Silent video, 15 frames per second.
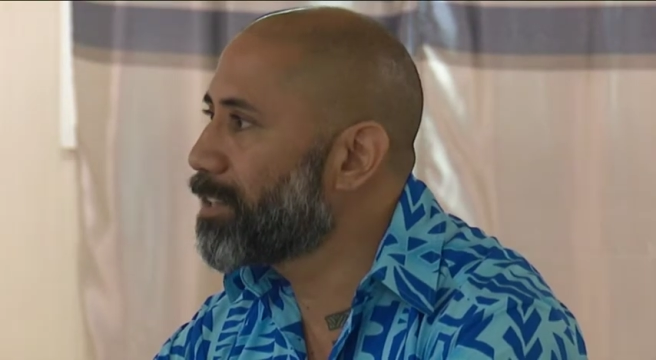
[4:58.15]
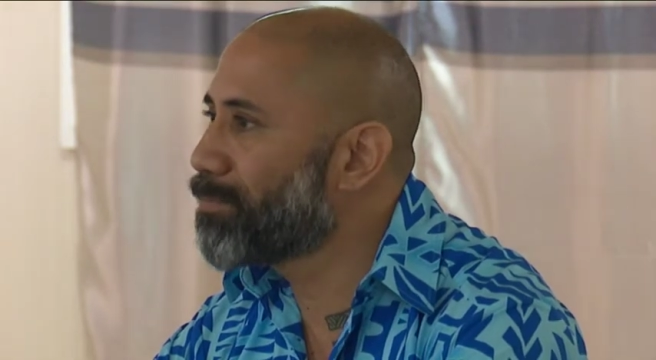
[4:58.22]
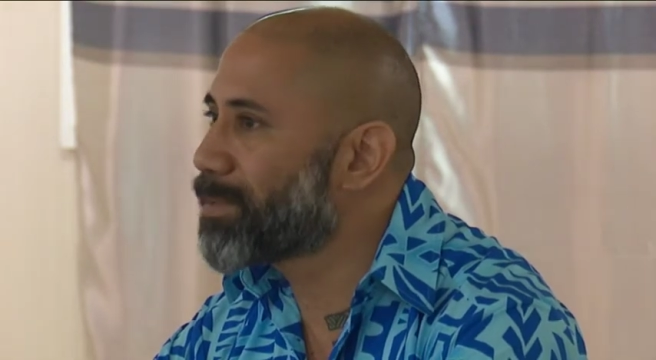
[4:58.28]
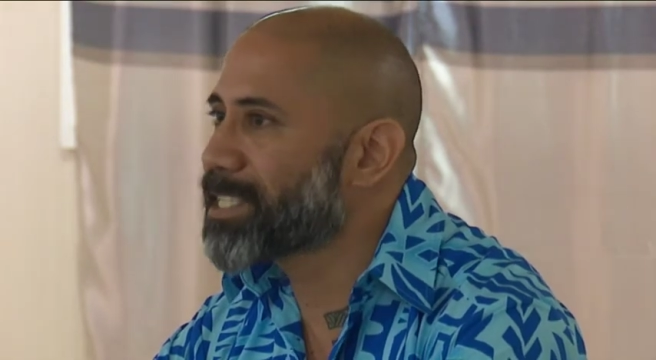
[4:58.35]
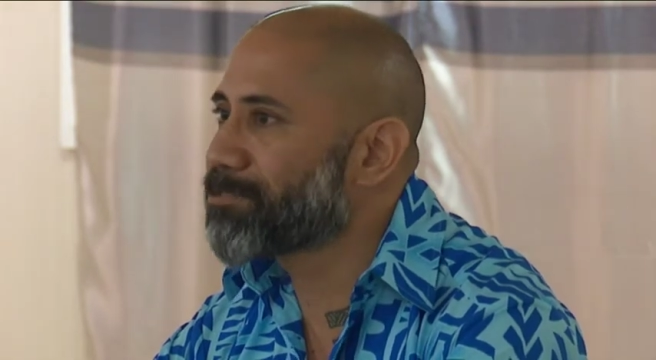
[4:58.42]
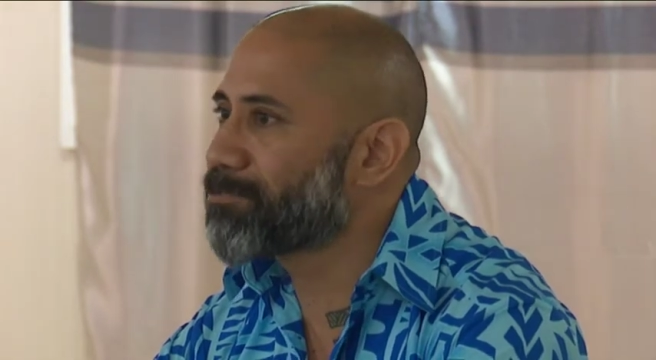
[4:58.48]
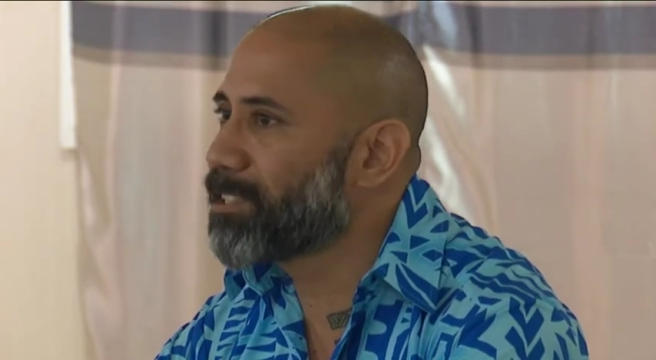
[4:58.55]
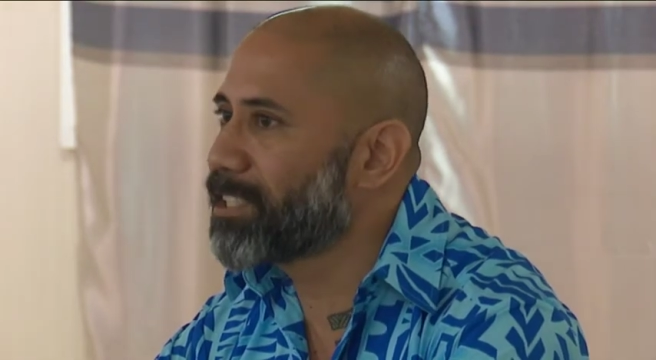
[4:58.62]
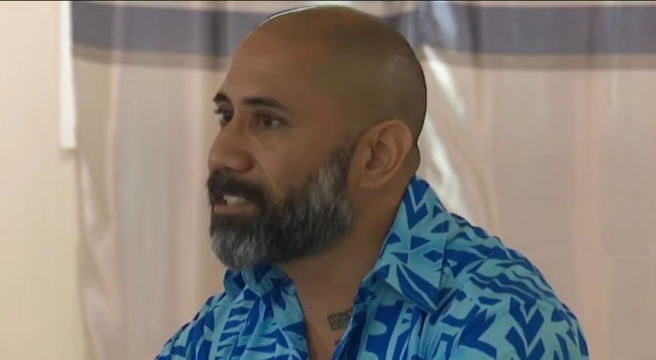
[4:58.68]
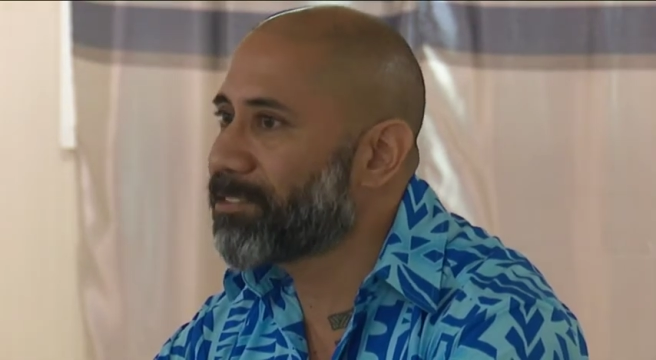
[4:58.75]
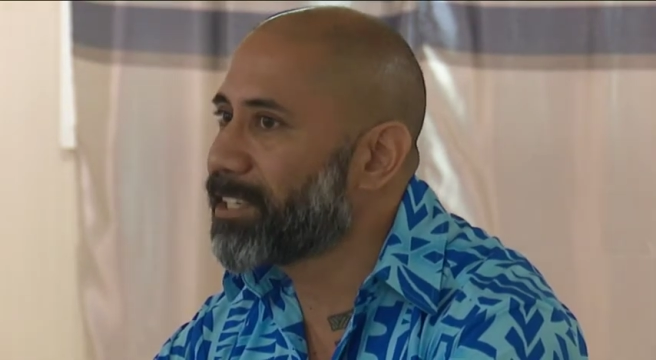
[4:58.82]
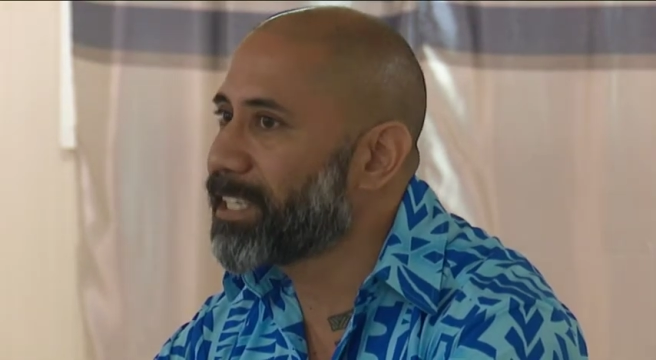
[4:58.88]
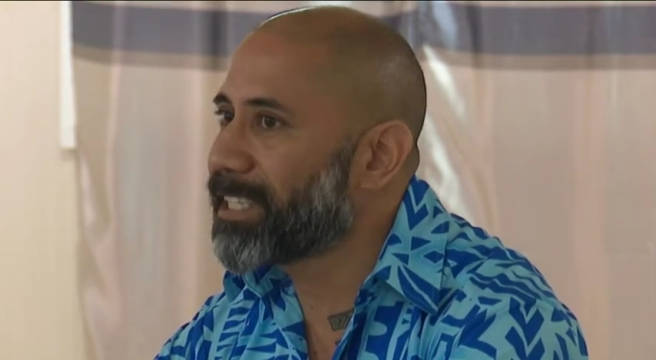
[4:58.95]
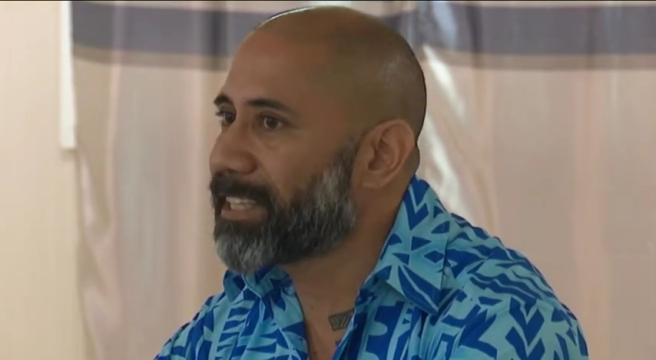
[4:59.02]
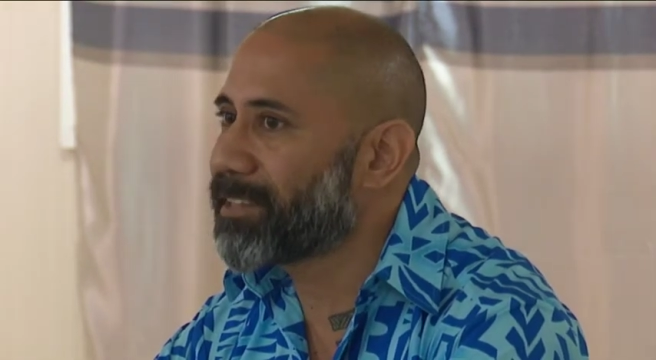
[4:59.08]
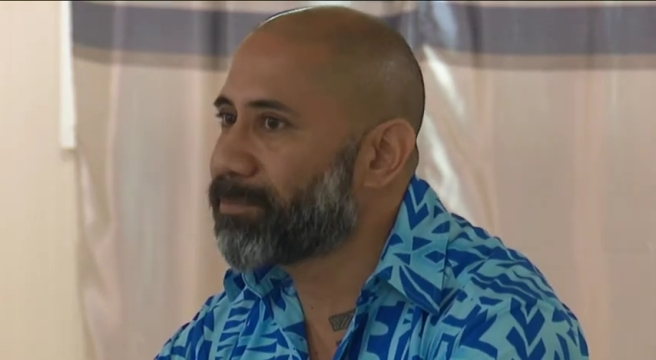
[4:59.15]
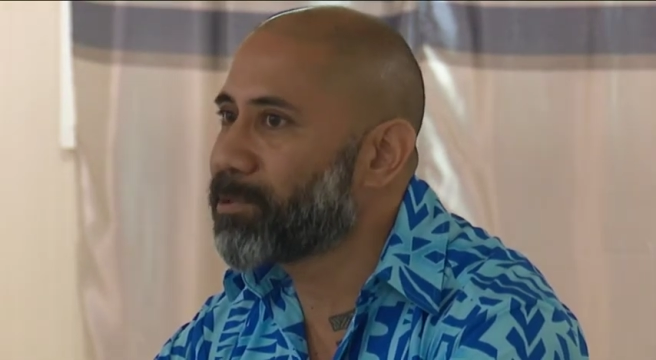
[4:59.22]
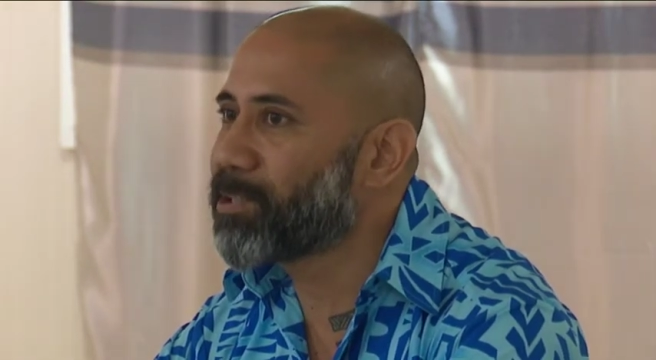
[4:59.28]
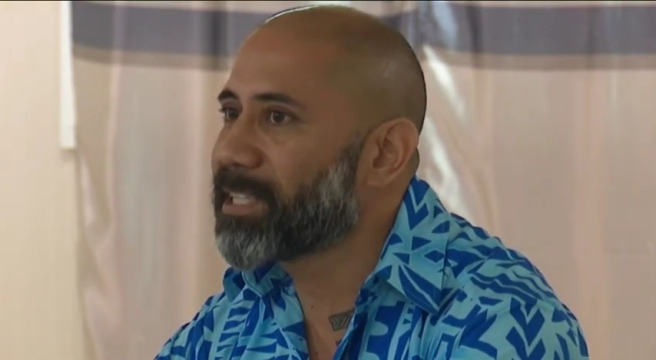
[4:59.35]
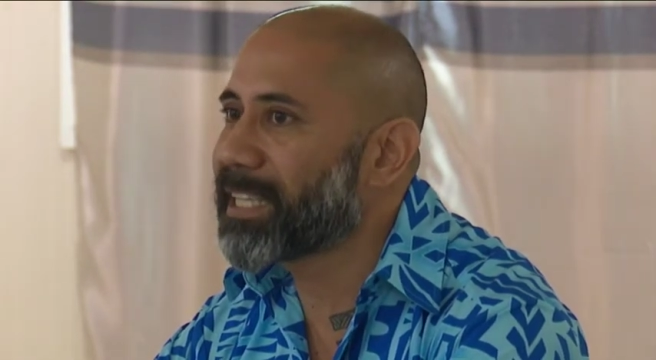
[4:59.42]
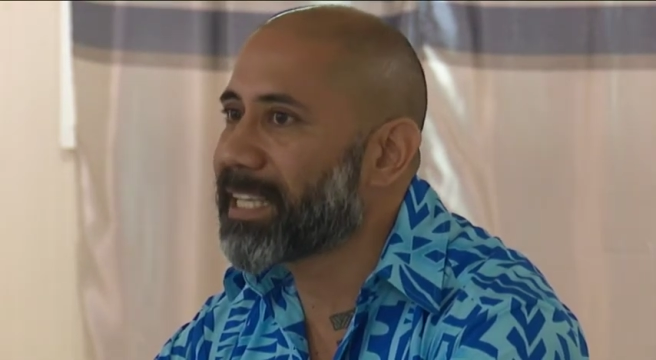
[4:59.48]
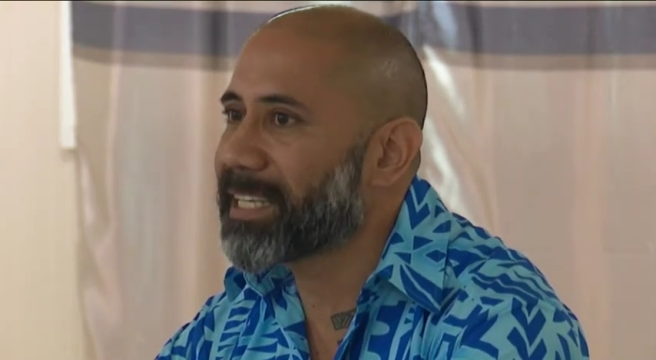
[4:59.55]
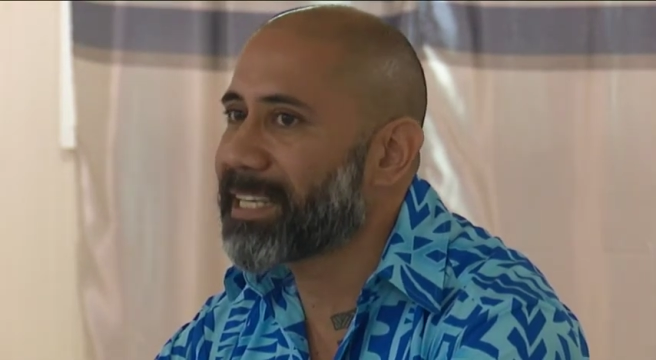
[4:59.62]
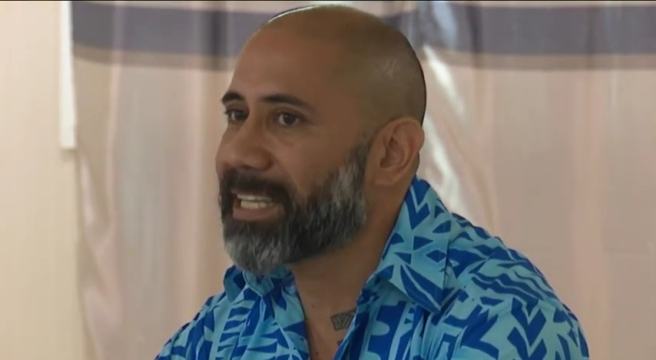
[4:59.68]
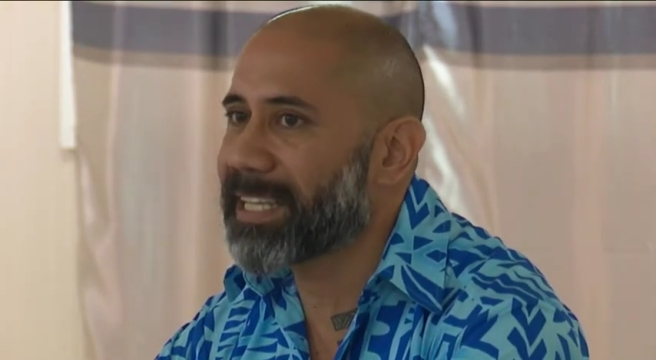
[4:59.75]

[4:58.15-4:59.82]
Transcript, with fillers: I, must reiterate the point that,